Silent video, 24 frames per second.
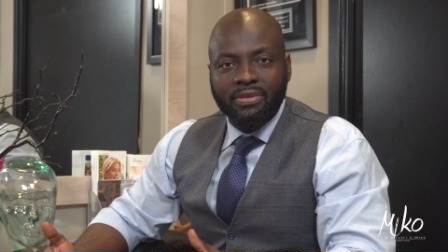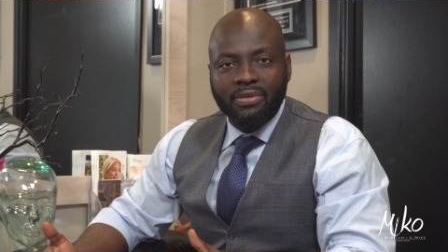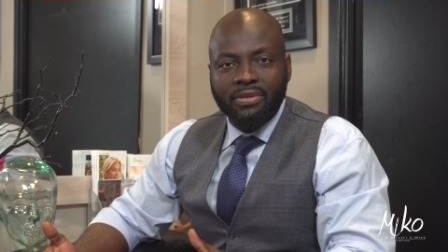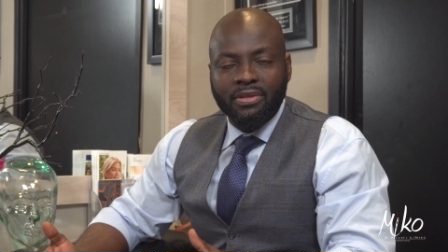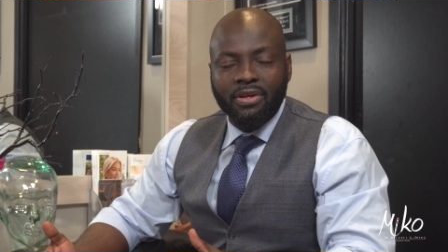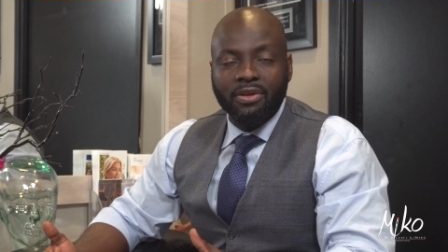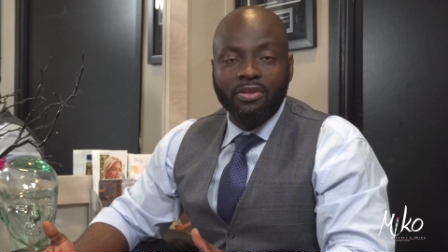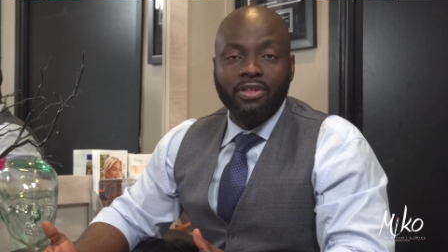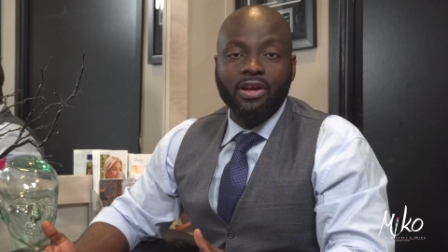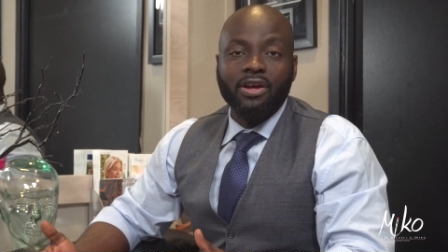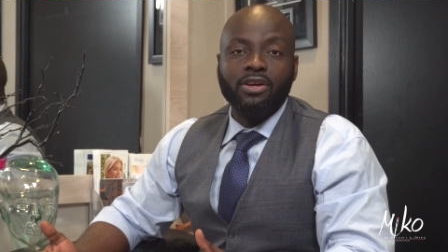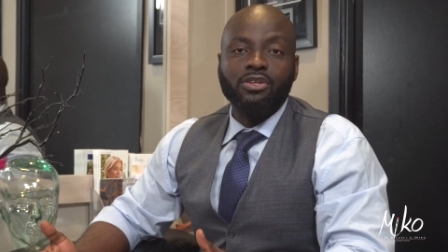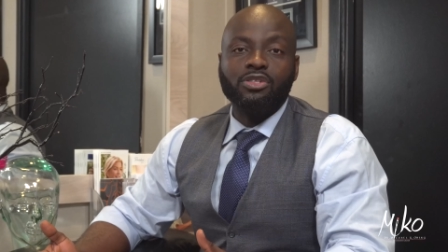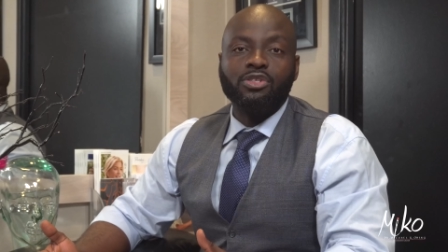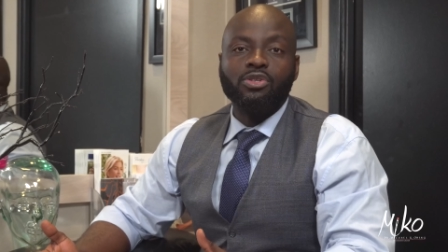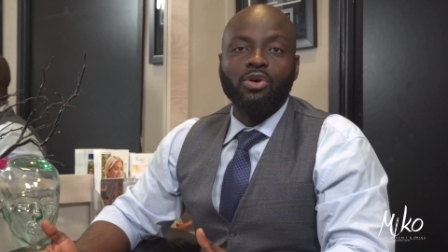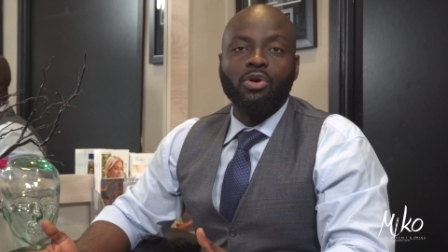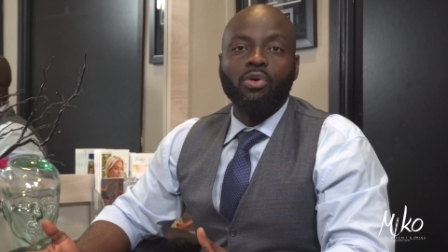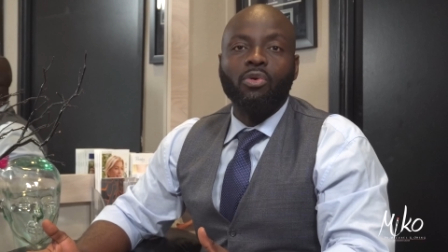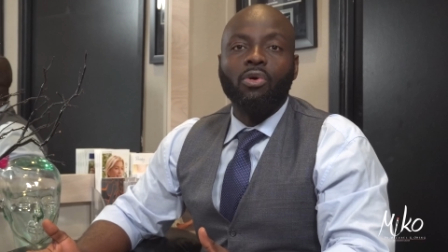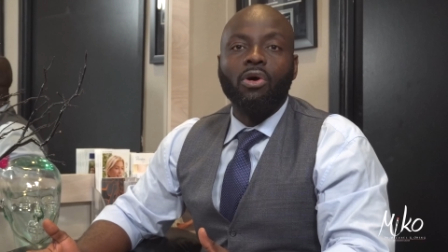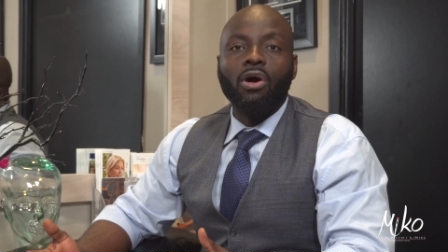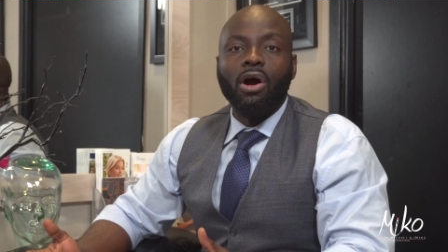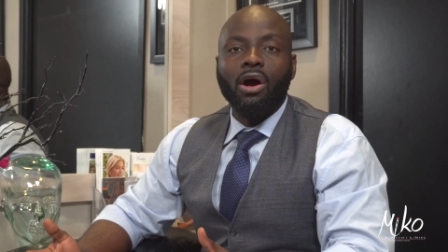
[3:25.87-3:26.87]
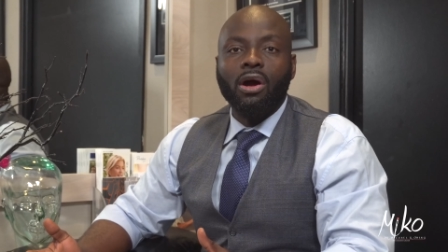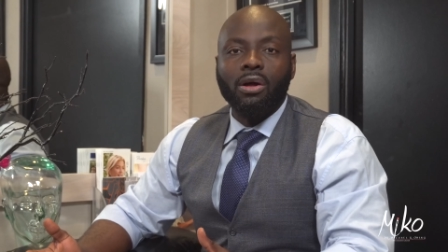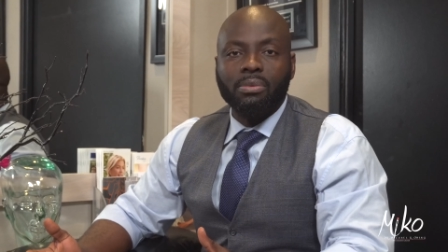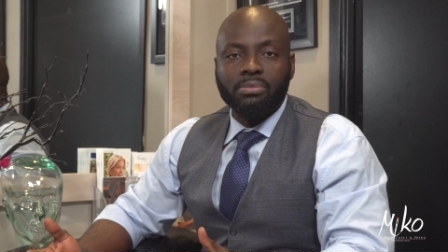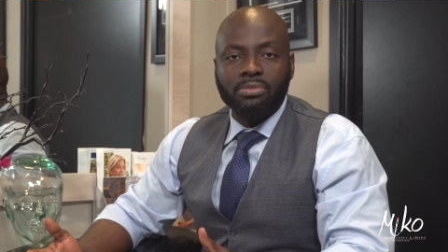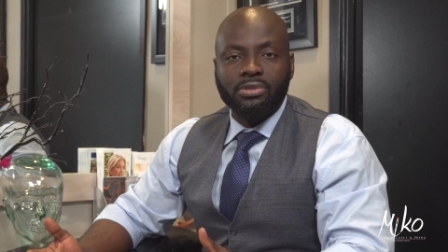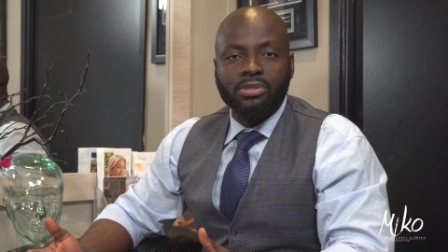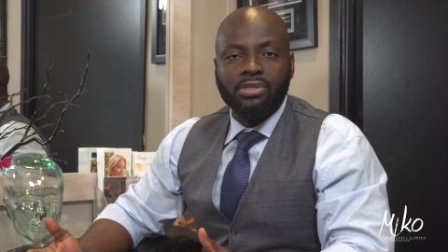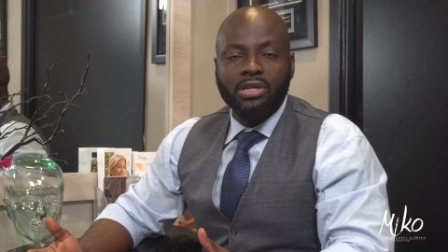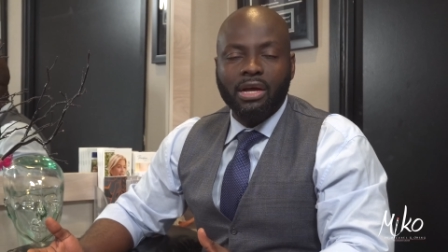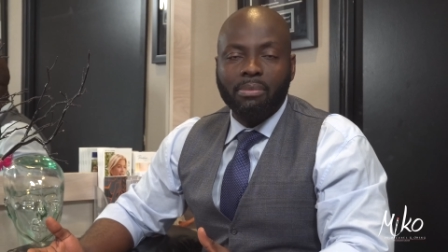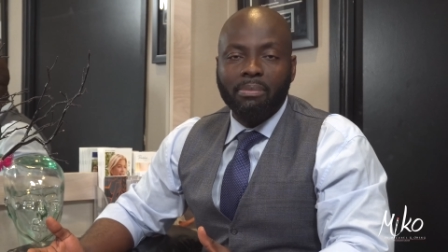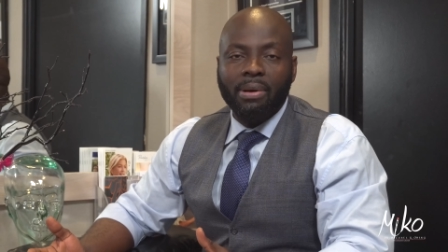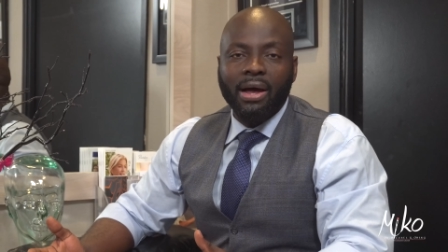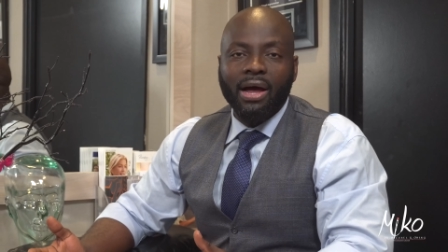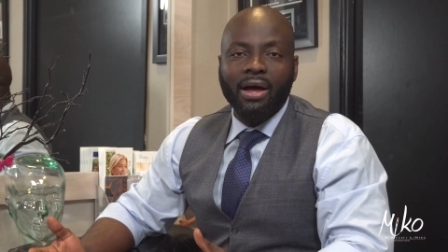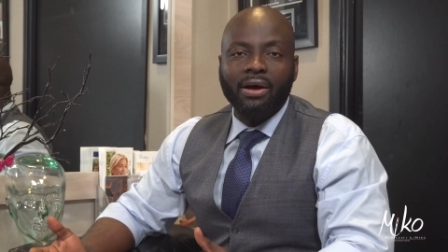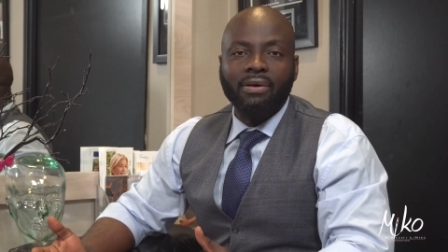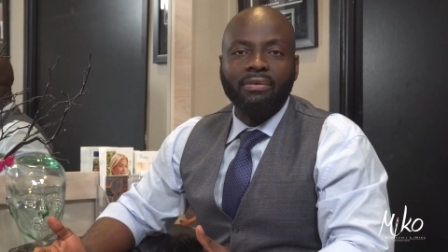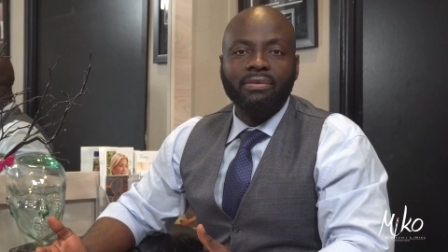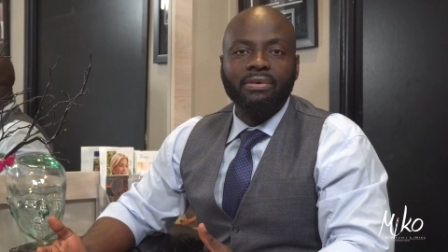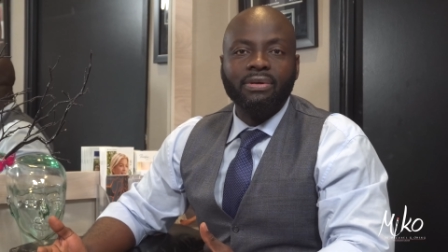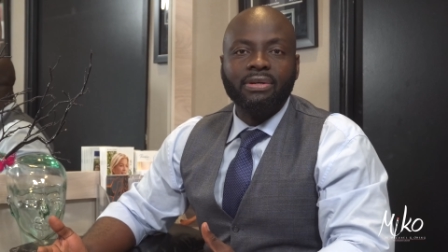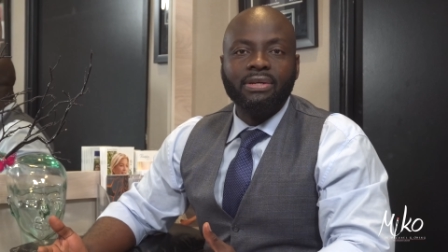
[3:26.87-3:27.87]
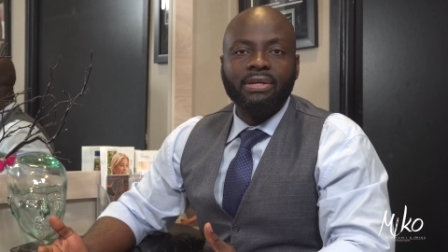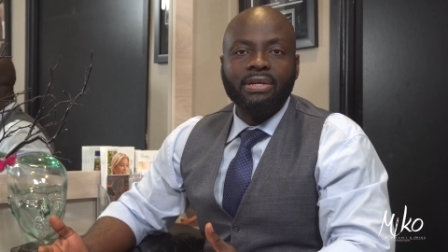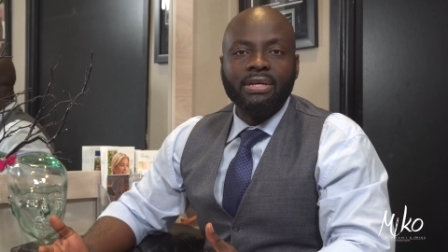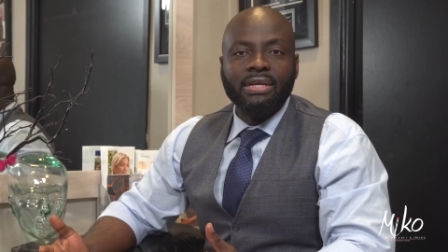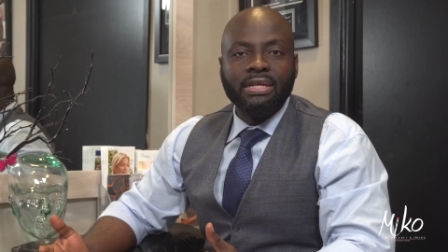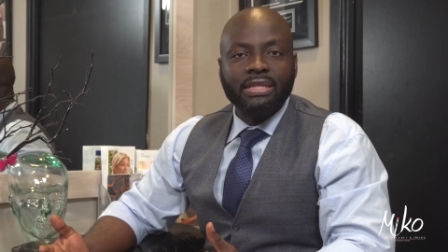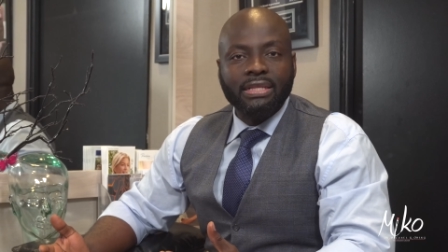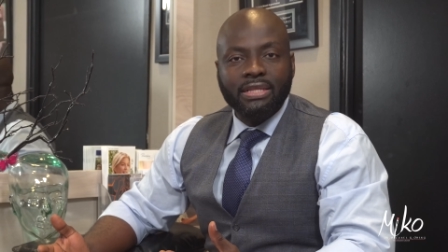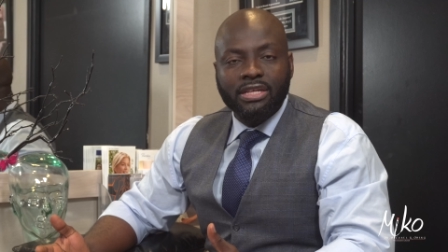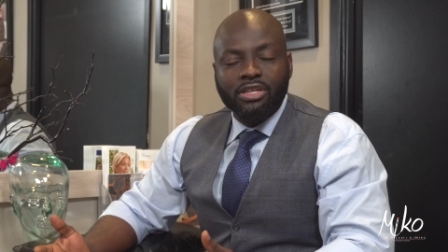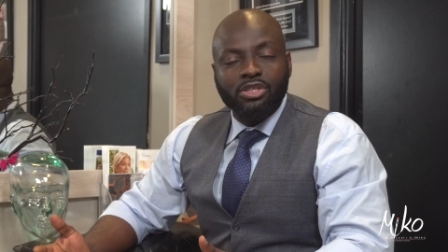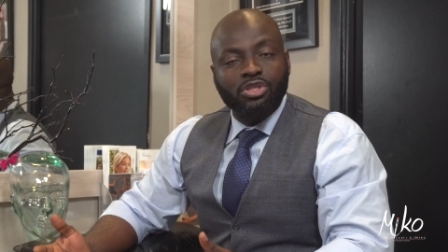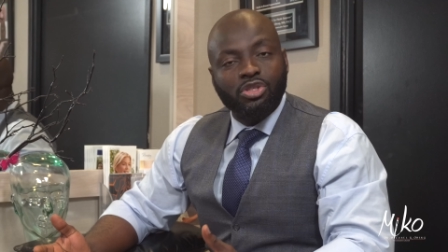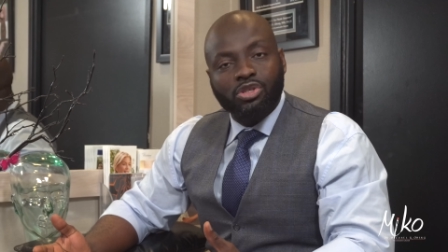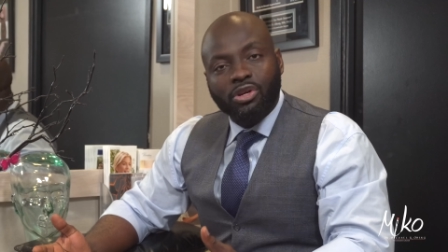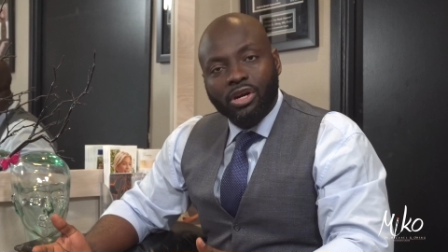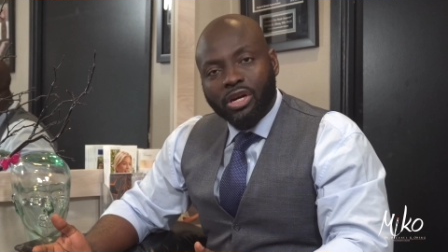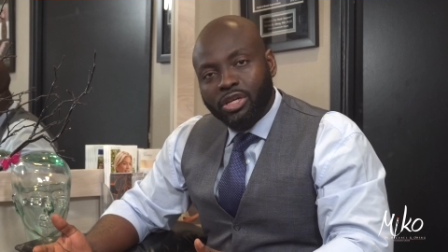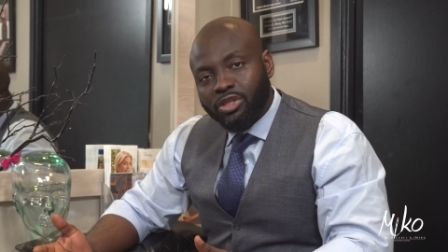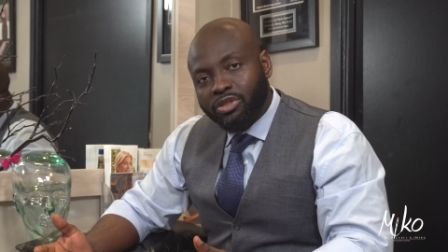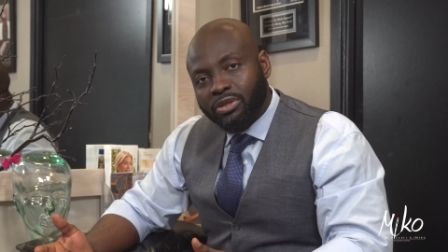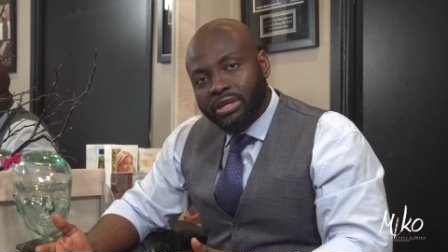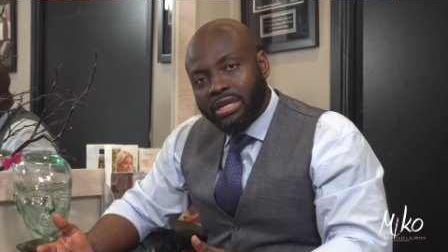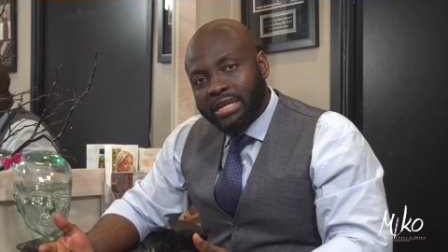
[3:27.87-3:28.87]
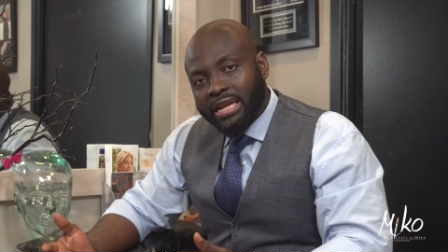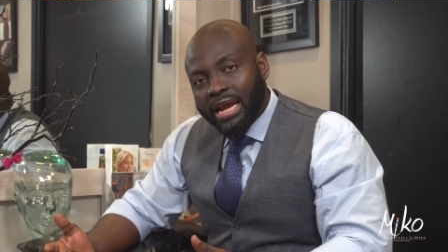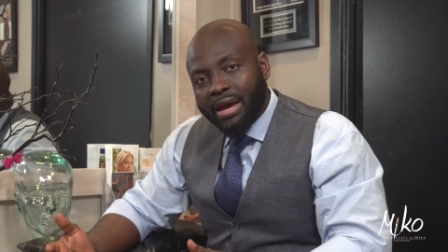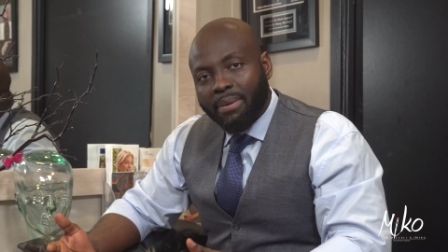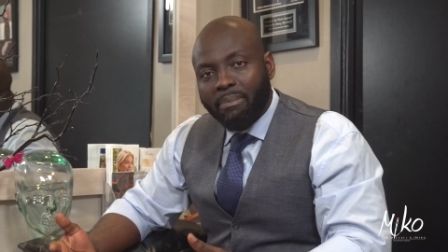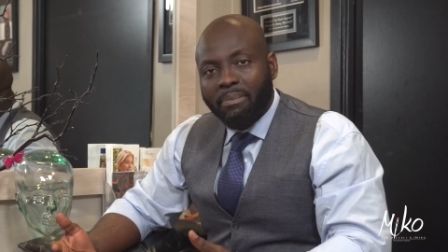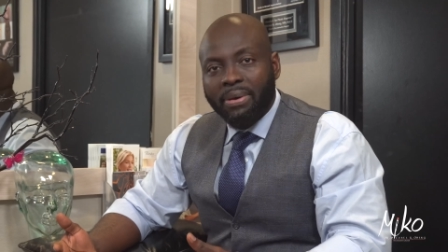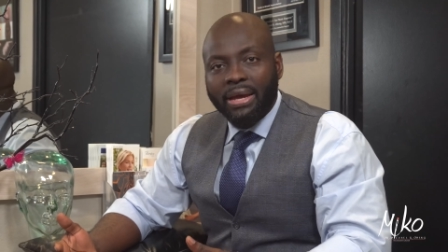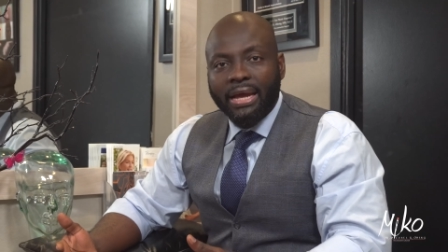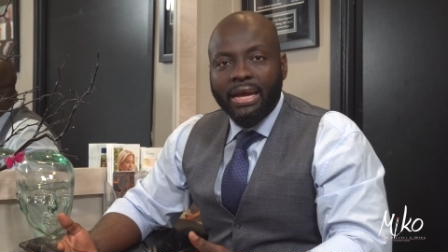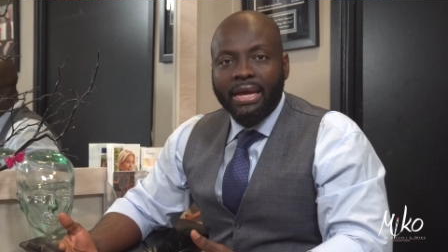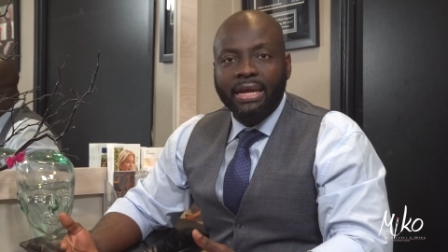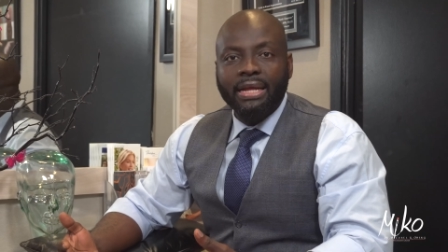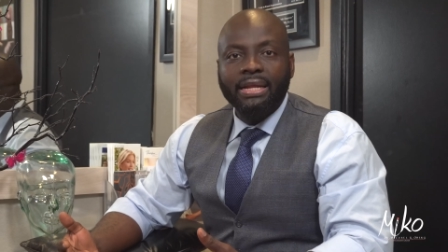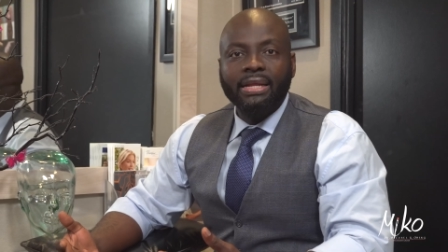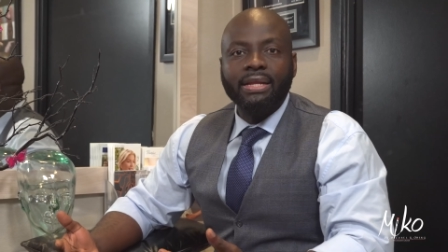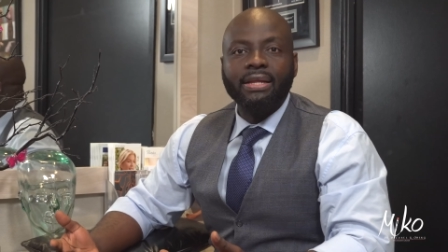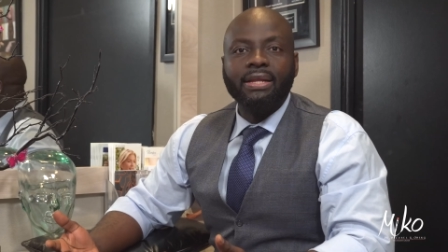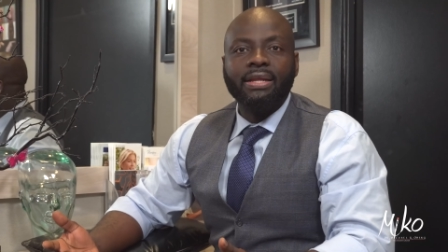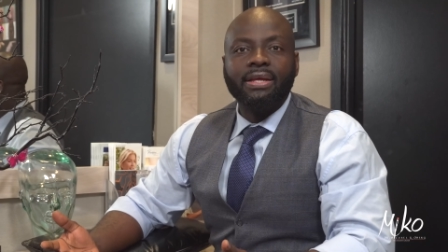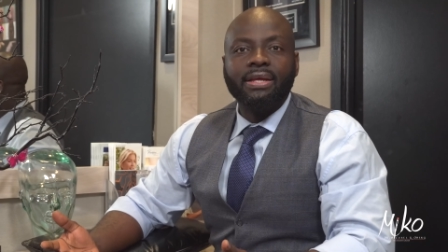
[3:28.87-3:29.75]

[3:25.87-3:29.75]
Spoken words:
you know, there is no qualms about this surgery not being,